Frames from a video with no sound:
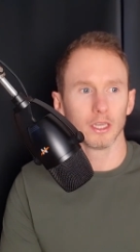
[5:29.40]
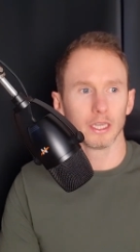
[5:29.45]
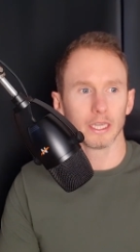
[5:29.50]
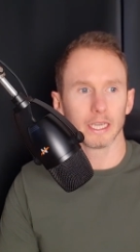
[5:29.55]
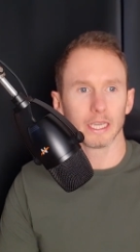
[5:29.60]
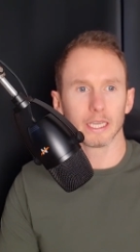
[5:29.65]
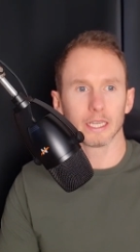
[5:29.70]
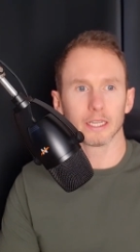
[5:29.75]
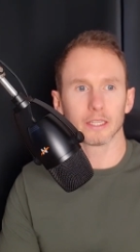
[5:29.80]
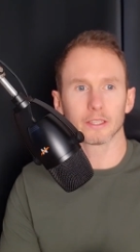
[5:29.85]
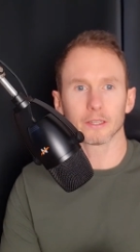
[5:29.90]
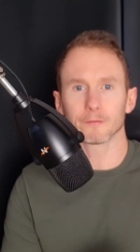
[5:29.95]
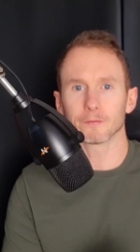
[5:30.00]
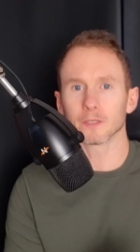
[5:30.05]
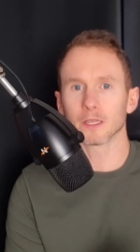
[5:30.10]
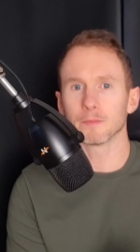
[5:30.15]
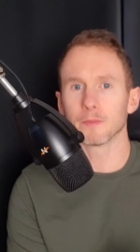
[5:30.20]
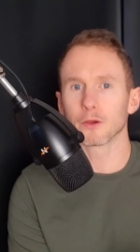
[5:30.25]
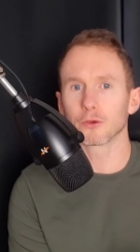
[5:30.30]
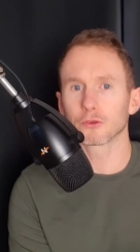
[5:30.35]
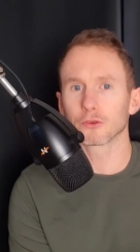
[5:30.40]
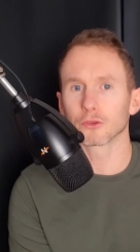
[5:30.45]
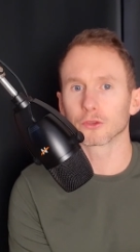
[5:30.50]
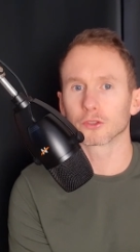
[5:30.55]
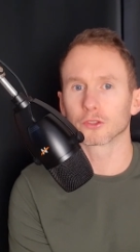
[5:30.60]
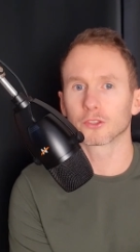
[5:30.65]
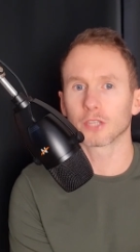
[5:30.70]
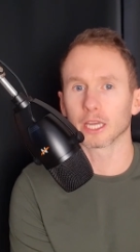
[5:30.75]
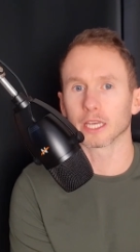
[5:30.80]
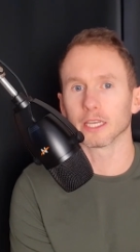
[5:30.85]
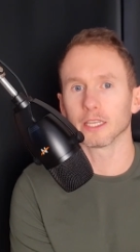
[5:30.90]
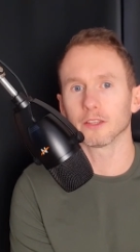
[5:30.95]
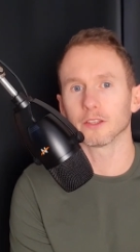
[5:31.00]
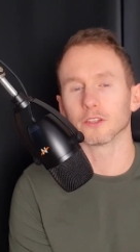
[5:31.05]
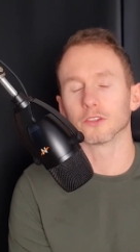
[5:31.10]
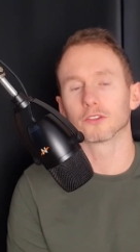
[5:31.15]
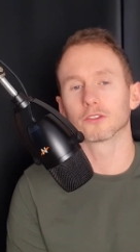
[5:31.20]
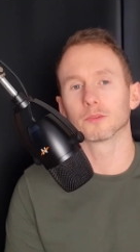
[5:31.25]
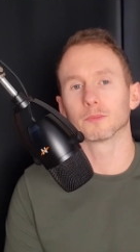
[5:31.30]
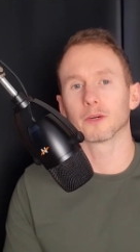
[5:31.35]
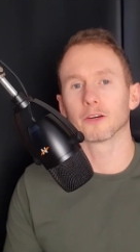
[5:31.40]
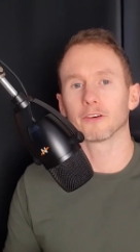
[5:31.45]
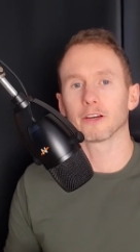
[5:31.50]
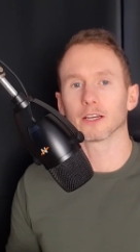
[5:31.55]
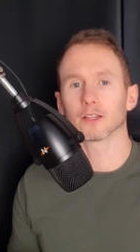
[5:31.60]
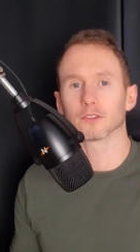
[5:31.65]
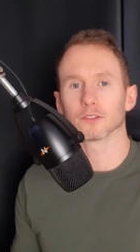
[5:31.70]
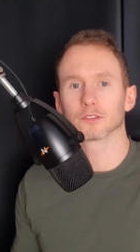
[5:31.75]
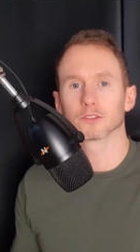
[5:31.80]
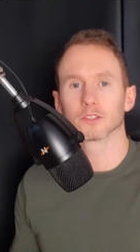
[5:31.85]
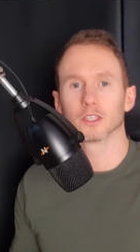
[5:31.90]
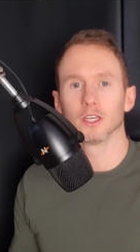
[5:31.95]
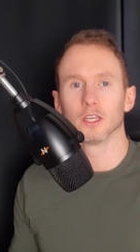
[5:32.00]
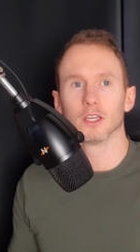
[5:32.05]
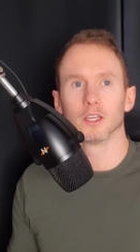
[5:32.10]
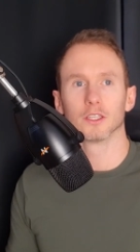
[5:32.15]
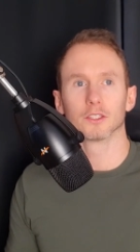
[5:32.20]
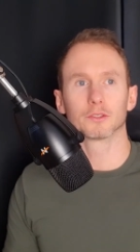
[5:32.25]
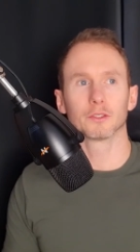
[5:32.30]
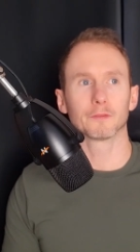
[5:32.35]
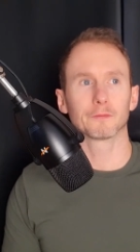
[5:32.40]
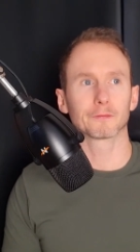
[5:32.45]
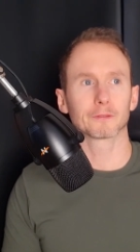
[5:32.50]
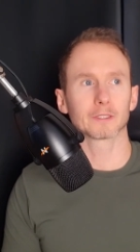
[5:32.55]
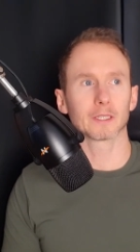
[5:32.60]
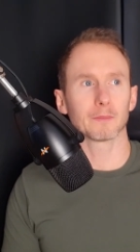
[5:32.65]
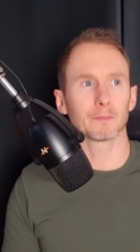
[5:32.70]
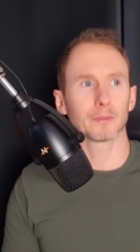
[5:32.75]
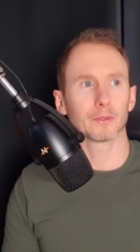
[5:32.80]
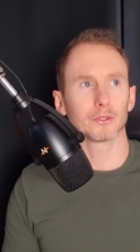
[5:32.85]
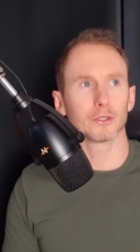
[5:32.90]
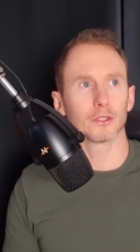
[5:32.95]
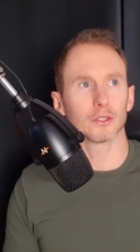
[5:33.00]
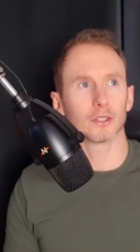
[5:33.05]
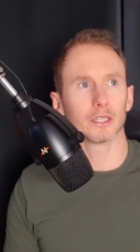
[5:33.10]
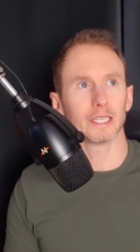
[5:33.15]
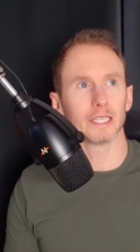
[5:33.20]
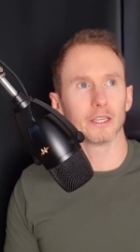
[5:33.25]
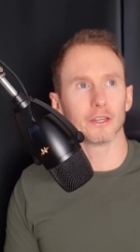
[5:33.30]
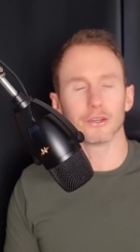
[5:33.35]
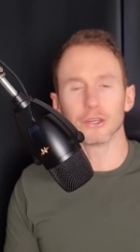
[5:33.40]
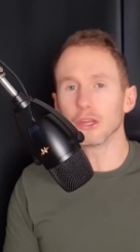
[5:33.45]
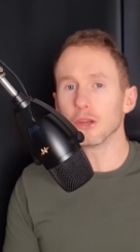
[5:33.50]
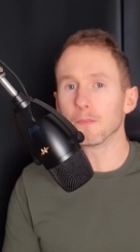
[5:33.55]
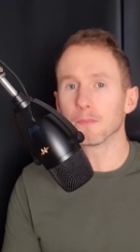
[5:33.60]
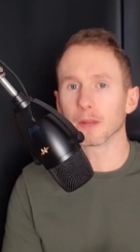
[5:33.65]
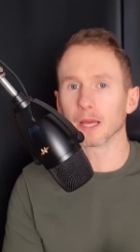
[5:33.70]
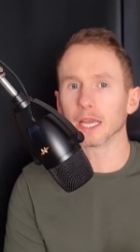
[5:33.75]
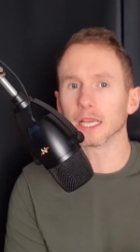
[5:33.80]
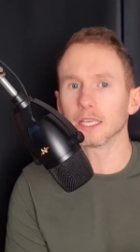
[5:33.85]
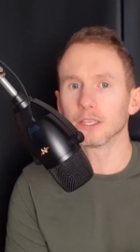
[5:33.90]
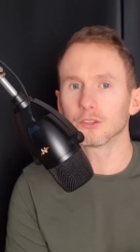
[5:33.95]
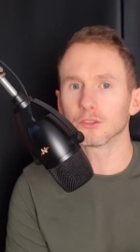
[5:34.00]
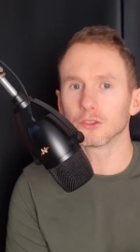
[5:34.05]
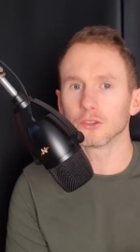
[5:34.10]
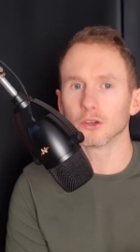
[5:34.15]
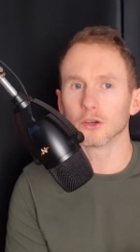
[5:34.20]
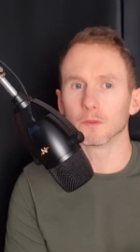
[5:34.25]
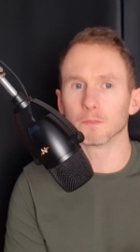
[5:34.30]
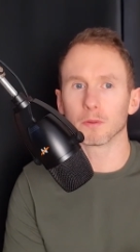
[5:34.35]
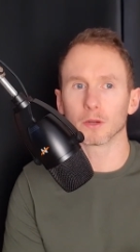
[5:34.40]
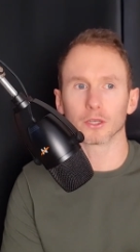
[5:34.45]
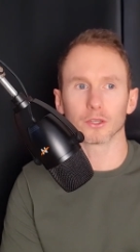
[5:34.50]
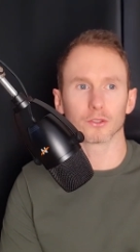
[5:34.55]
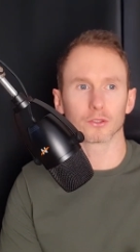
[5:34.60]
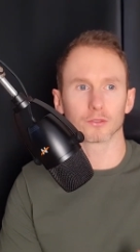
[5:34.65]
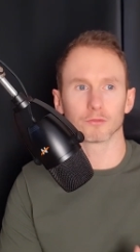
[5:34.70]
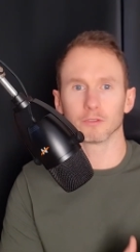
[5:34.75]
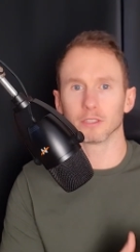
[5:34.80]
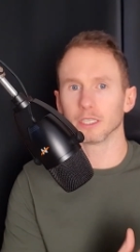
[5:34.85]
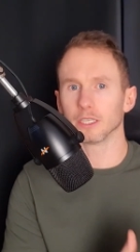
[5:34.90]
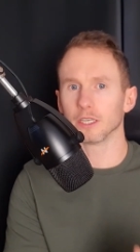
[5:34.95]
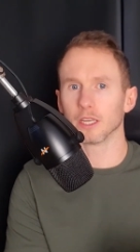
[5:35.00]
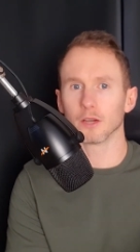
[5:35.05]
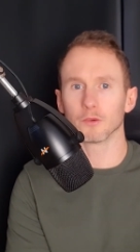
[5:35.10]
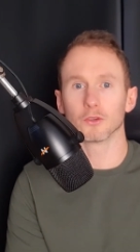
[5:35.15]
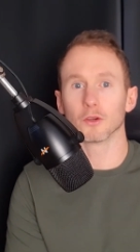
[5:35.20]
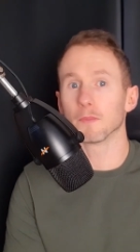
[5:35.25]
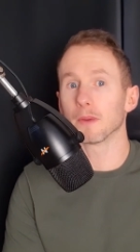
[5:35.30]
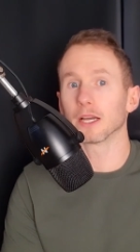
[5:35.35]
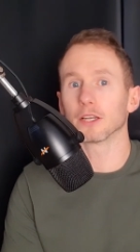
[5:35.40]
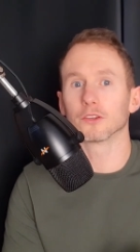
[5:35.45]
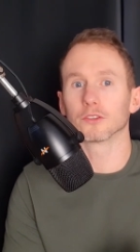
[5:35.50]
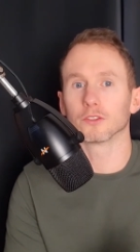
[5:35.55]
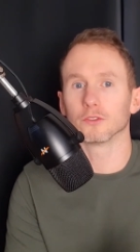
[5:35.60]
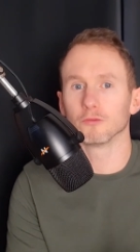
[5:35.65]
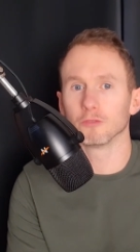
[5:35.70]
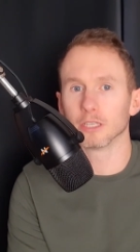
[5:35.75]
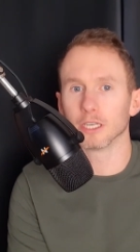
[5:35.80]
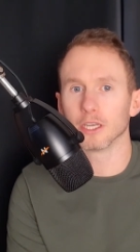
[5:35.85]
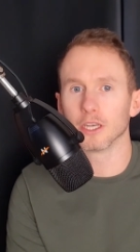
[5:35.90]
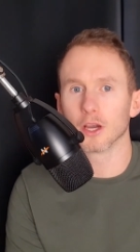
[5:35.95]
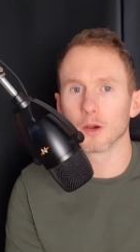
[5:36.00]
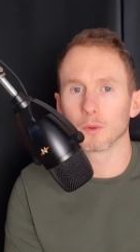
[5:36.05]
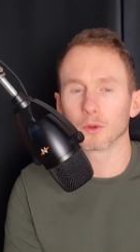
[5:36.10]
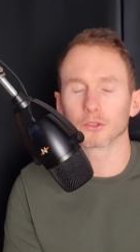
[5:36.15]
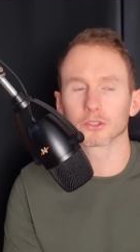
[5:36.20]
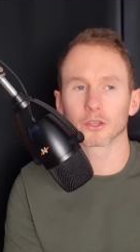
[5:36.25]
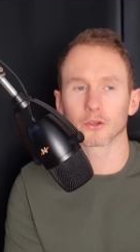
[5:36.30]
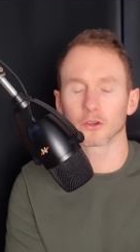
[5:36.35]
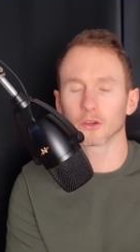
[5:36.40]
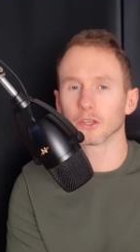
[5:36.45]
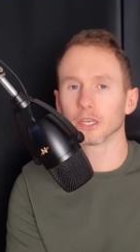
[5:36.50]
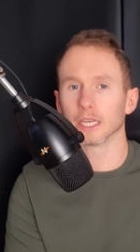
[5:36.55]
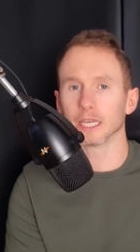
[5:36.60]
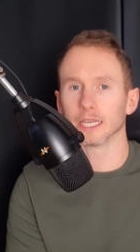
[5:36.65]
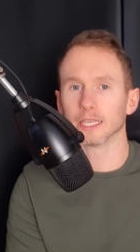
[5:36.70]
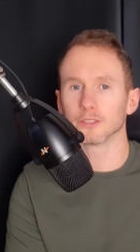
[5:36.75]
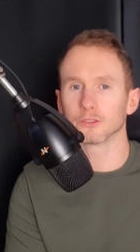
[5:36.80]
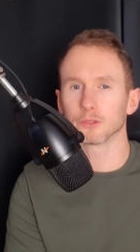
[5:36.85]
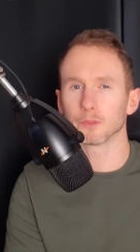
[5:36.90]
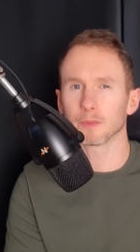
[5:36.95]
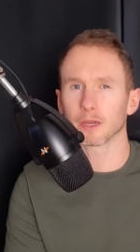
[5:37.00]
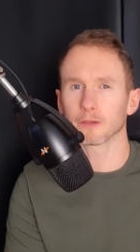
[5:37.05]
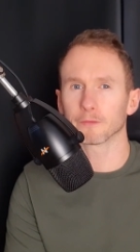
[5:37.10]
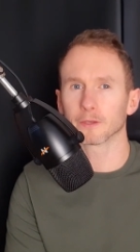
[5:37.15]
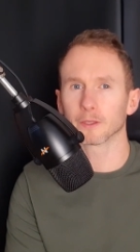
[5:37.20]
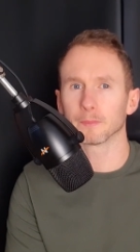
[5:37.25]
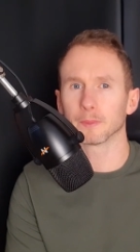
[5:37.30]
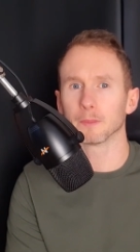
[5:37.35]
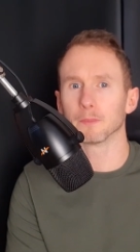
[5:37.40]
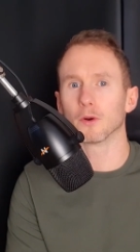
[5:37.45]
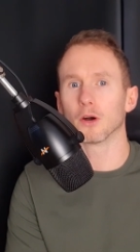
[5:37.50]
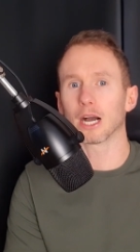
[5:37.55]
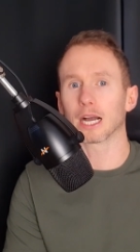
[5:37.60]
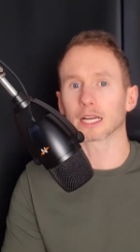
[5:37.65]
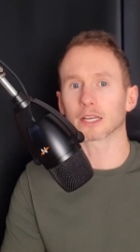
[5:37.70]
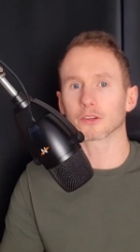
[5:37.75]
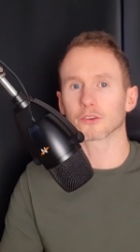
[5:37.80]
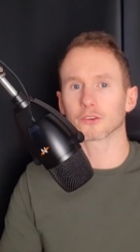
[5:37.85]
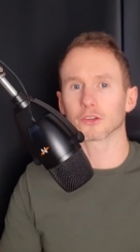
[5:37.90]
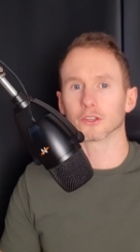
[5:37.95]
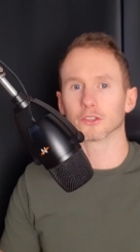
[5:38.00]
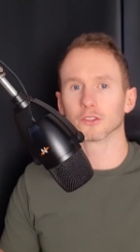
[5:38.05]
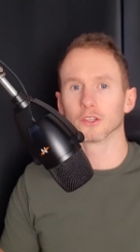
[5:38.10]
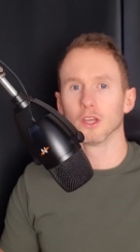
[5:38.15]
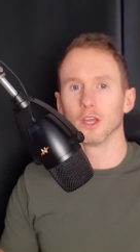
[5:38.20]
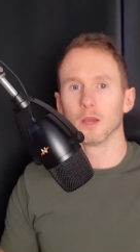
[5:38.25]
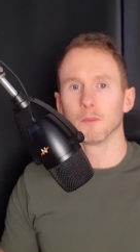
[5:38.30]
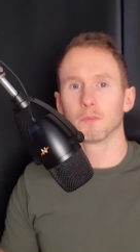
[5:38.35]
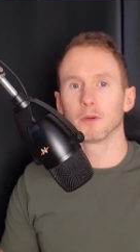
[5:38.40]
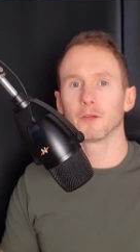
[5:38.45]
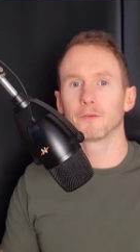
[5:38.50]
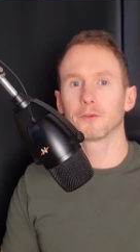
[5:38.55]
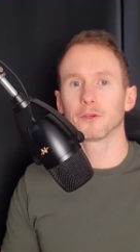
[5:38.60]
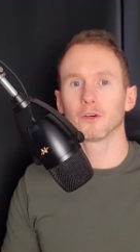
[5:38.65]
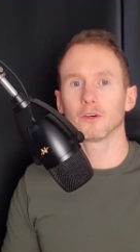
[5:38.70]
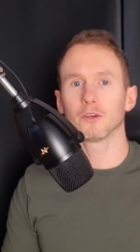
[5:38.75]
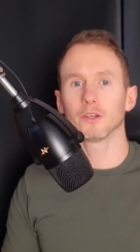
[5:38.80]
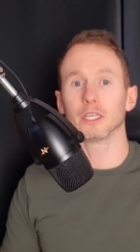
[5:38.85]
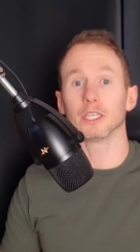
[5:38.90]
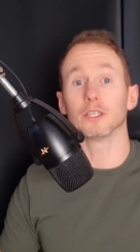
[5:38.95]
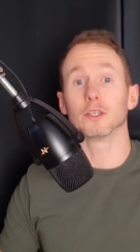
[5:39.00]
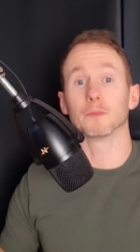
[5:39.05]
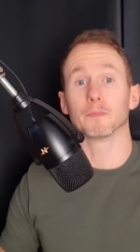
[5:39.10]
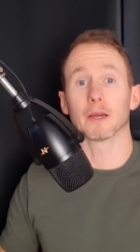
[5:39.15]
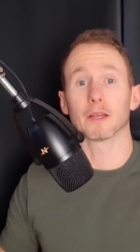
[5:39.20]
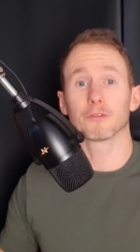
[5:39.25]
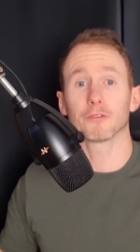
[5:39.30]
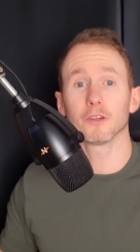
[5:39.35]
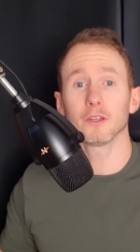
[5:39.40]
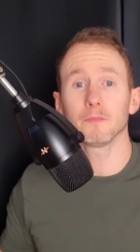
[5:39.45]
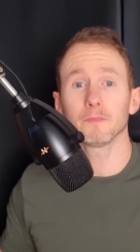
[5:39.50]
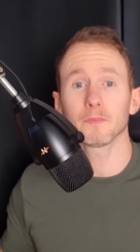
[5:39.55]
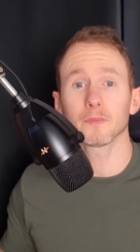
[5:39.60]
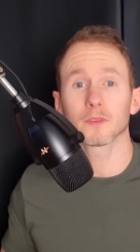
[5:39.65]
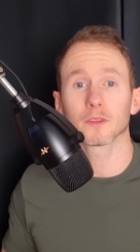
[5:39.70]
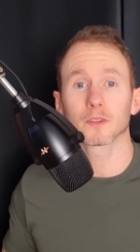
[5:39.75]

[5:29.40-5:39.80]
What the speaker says: in a different emotional state than somewhere else. So if, for example, you're in a new place, your body doesn't really know, your mind doesn't really know what's going on here, so it might feel a bit more anxious. But if you're in your bedroom,